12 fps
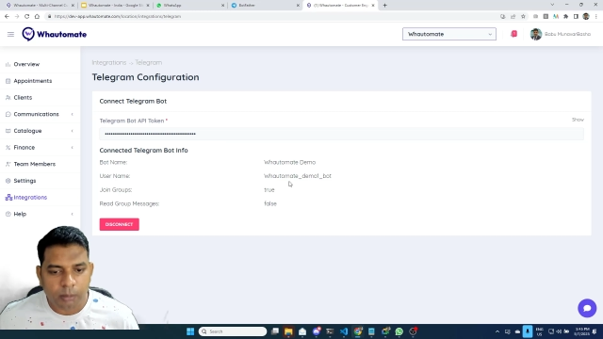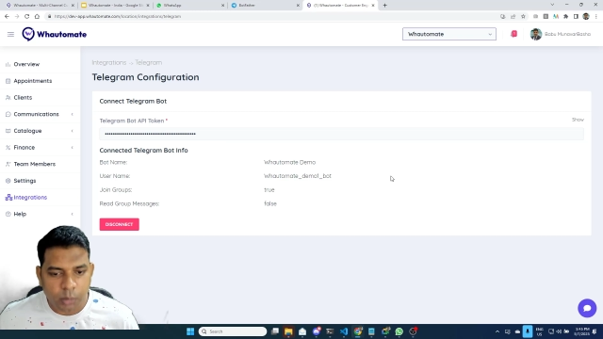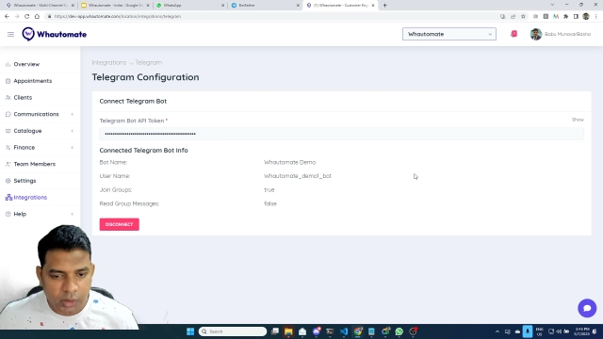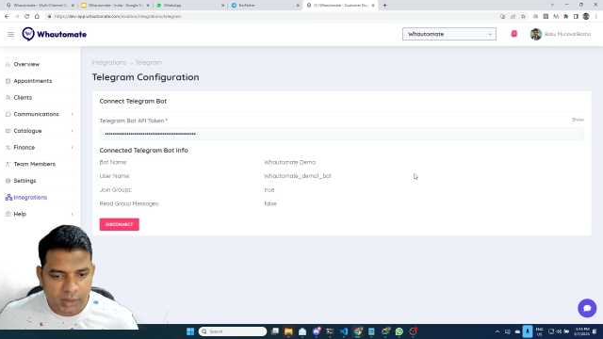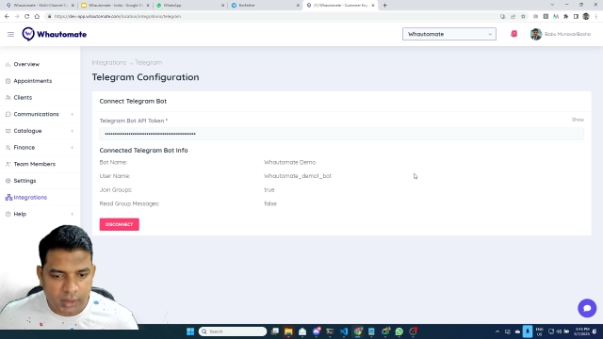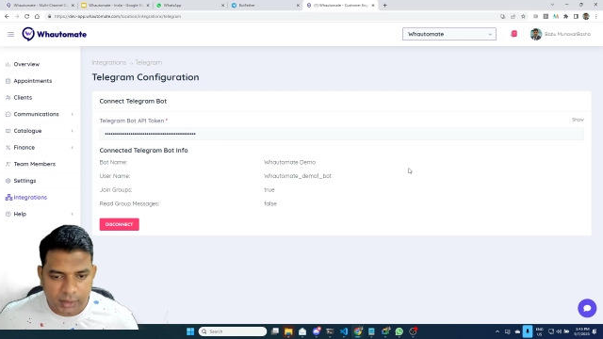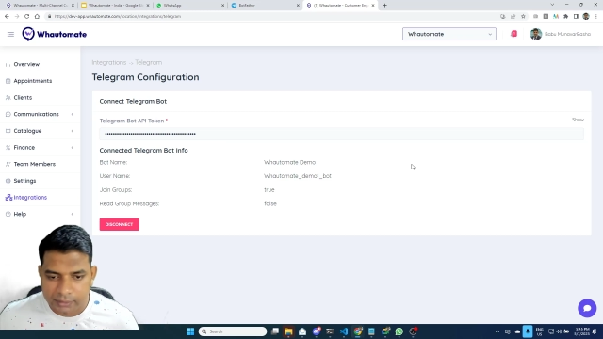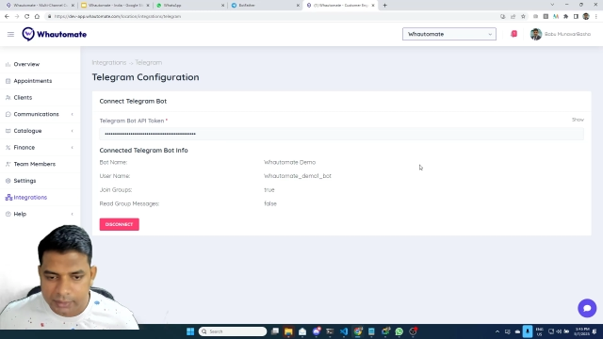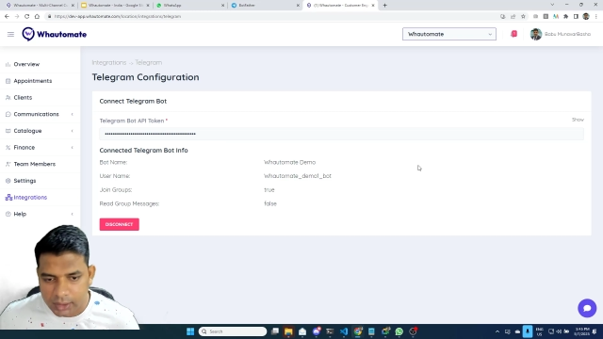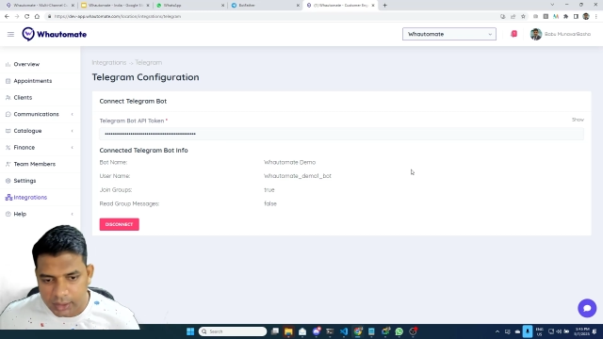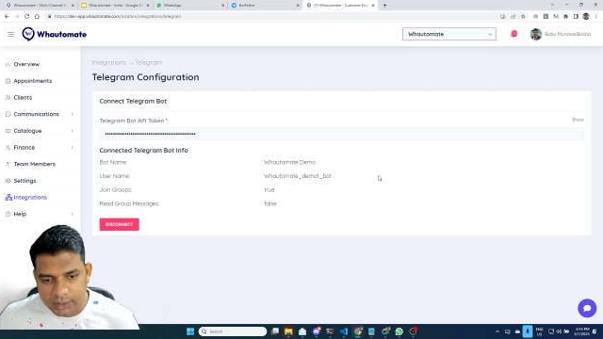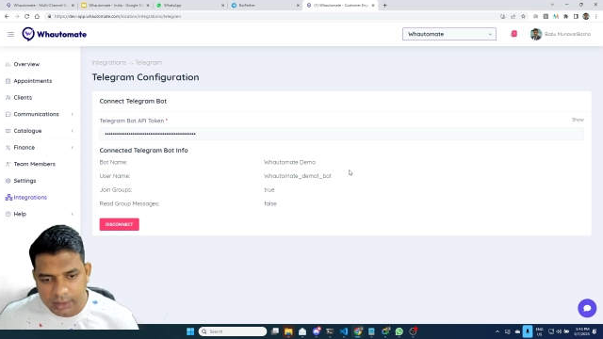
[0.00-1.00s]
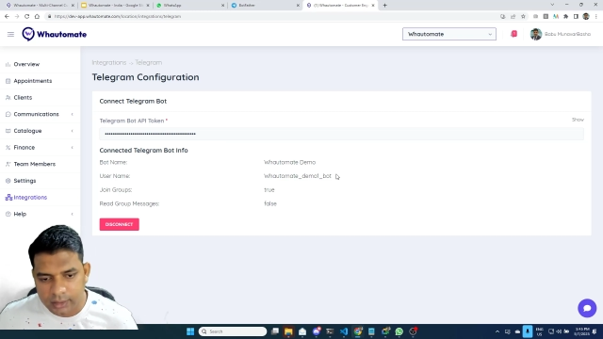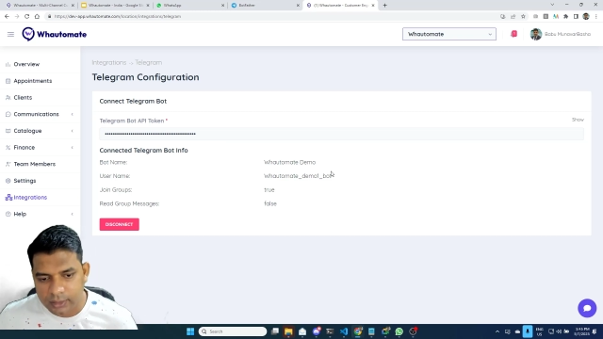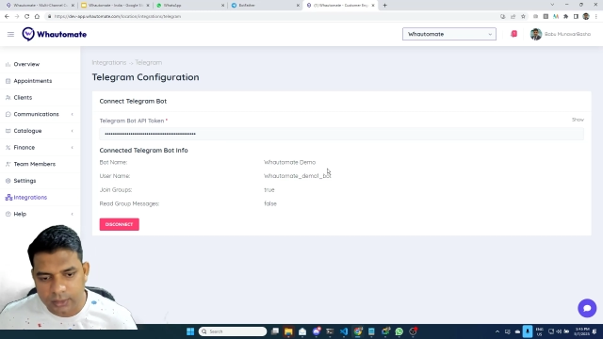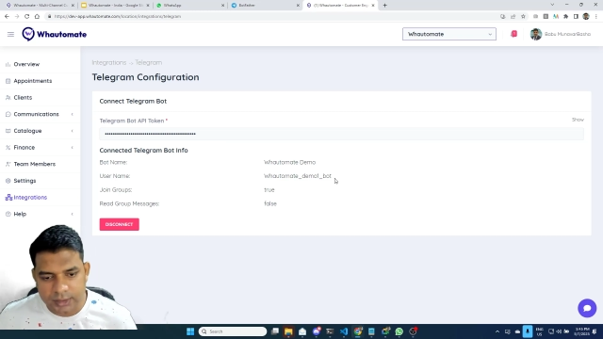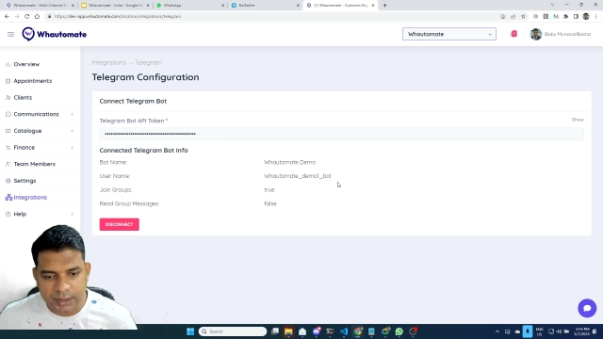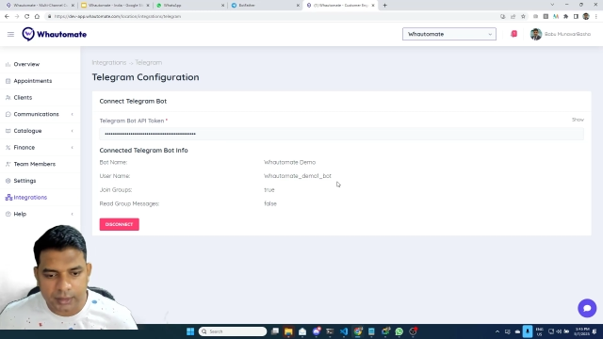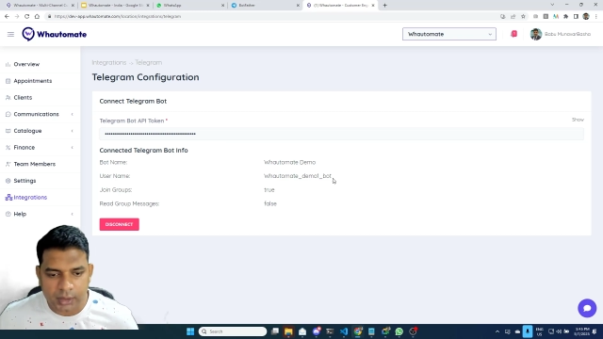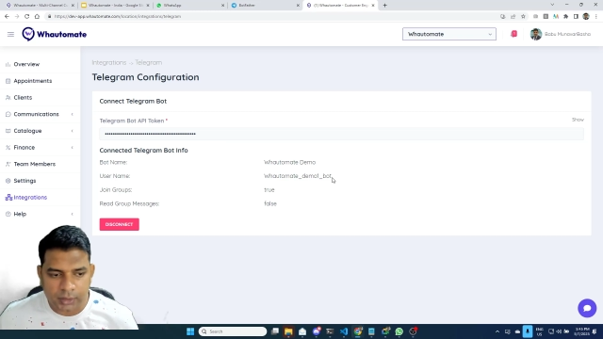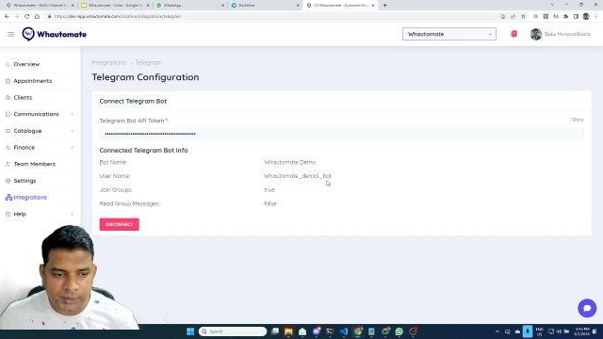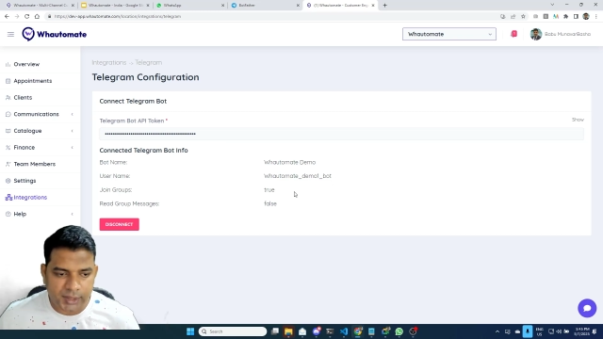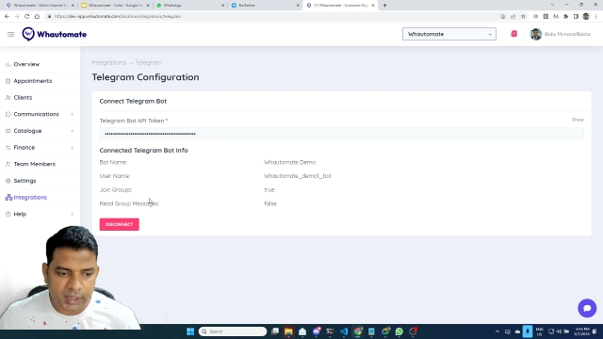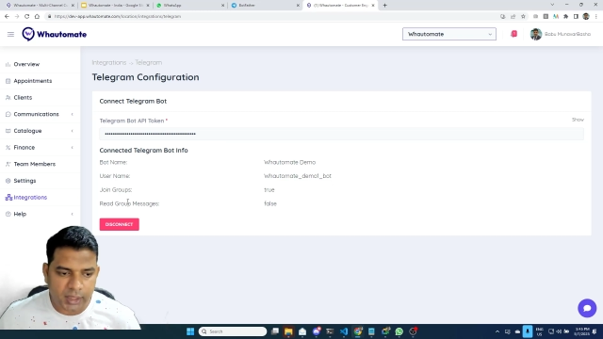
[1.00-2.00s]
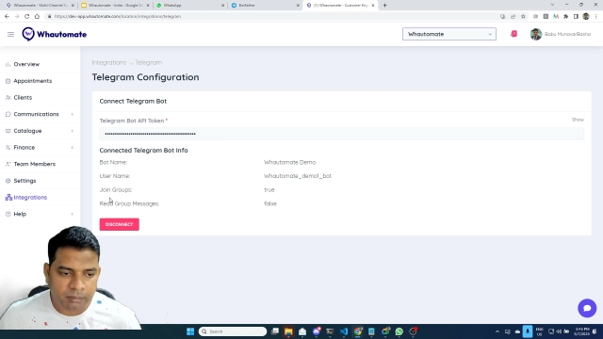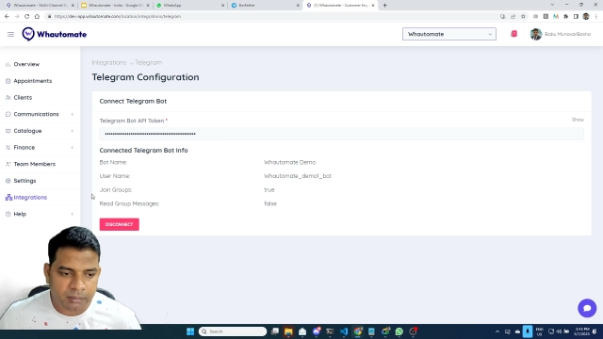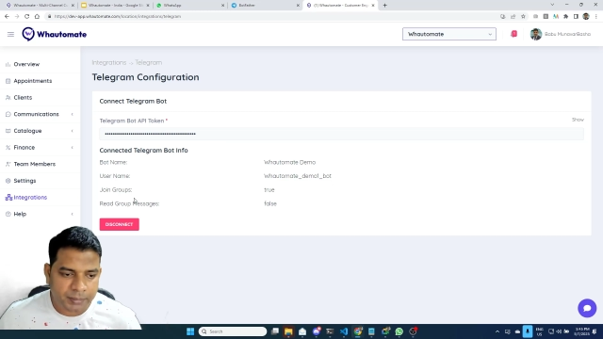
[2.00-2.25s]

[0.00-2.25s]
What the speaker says: bot that you've connected and also the username.